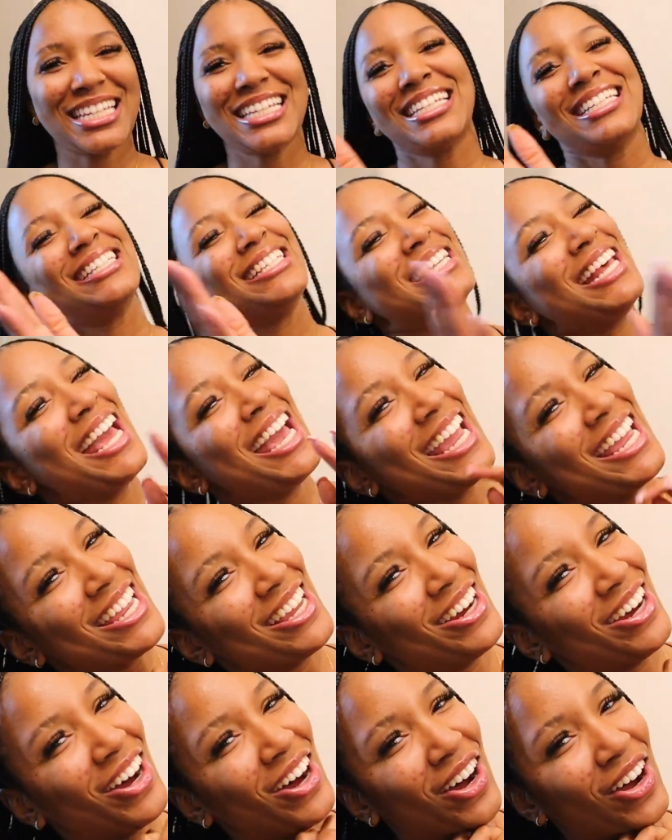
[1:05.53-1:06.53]
today,
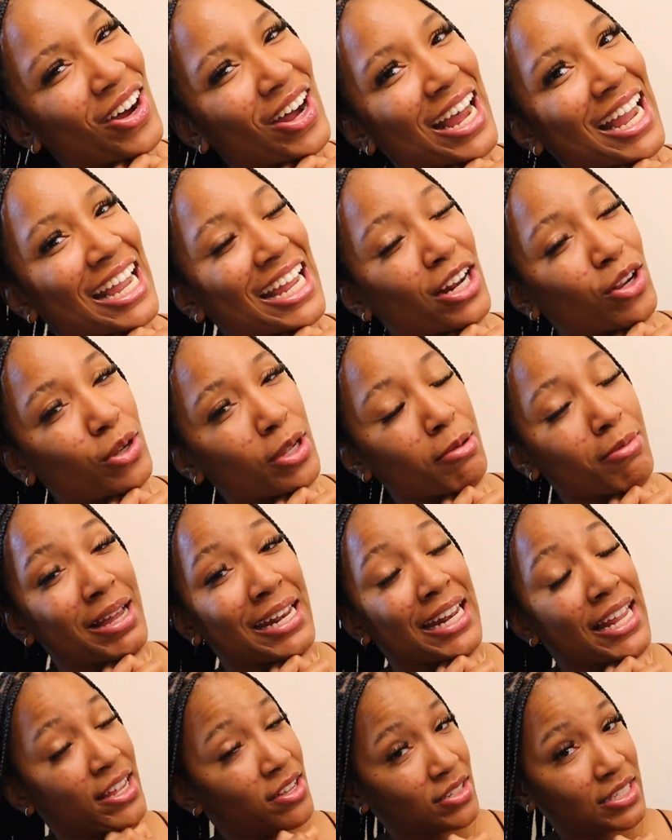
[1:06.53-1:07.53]
y'all, I gotta go get my
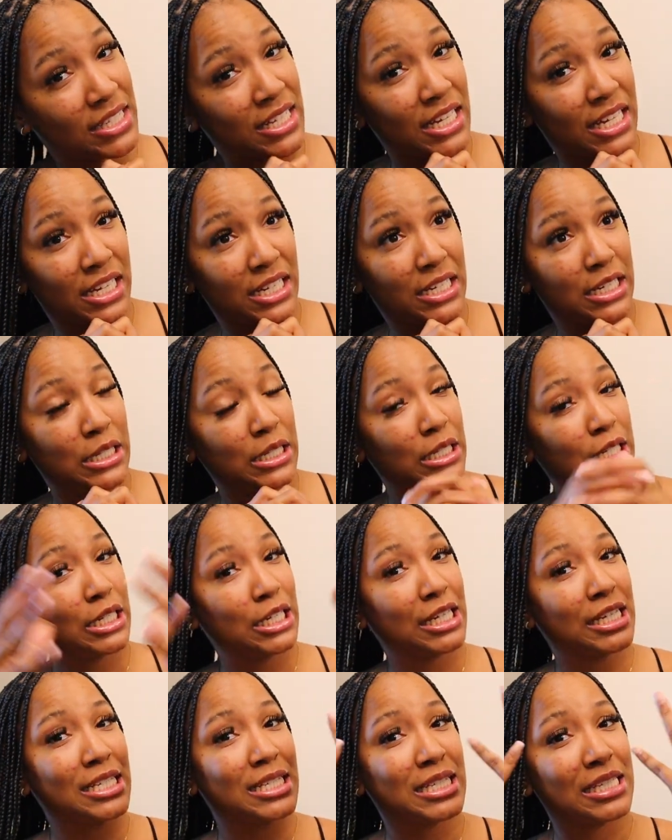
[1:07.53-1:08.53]
nails done
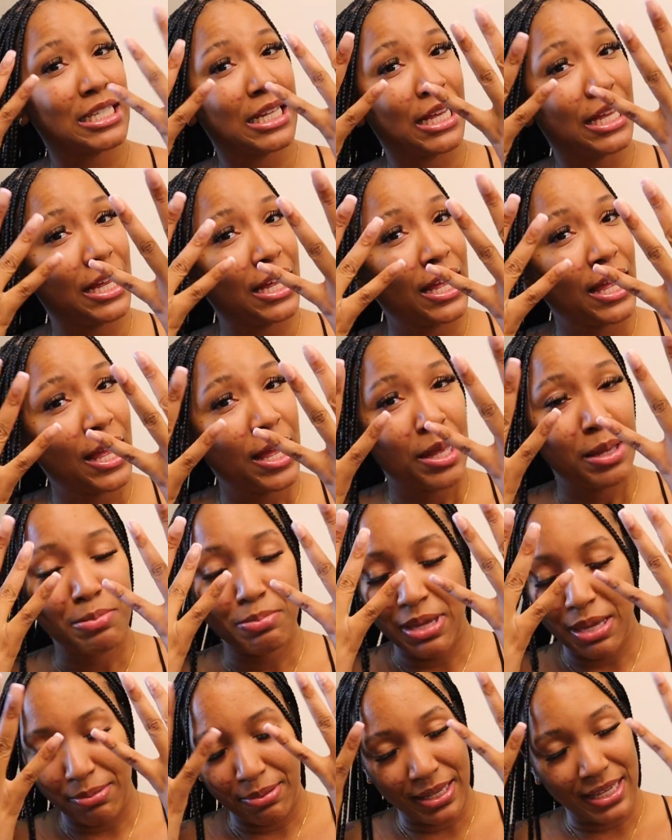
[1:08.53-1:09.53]
because,
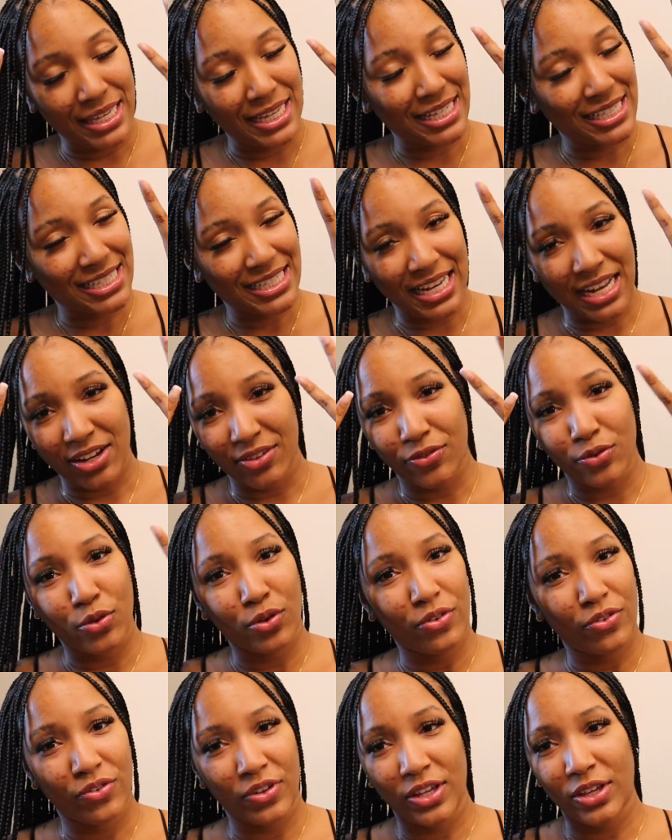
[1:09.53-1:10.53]
baby, it's time for
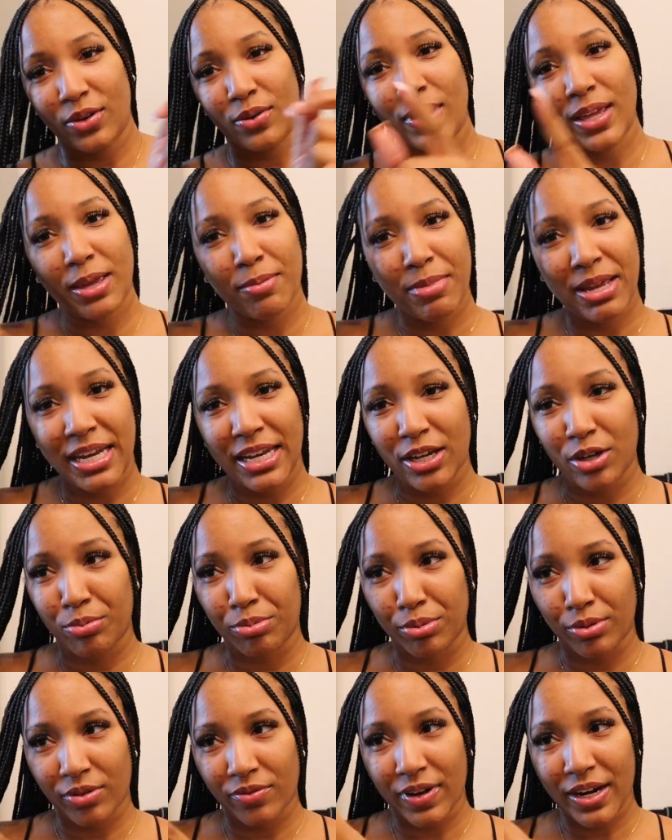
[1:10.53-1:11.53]
a fill and my nail
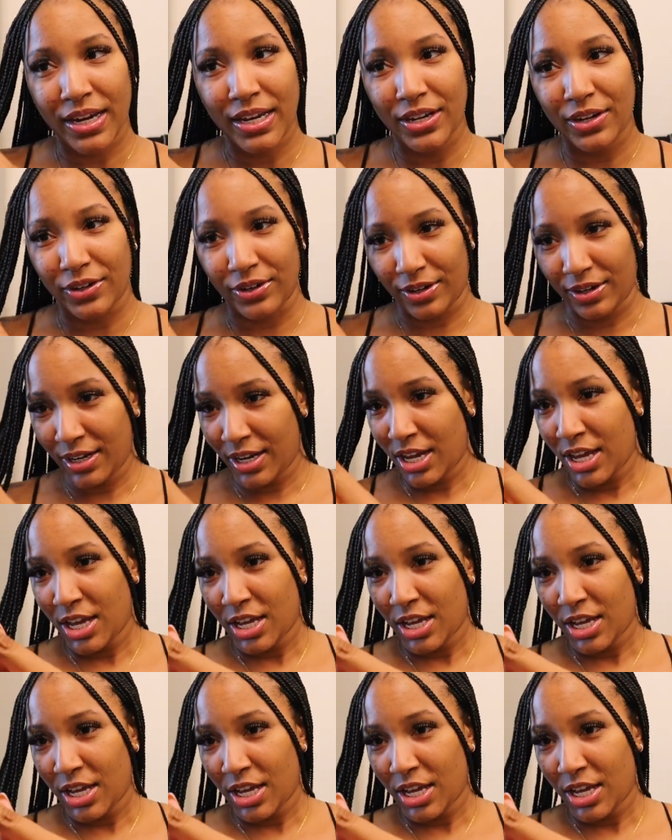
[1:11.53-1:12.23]
broke right here.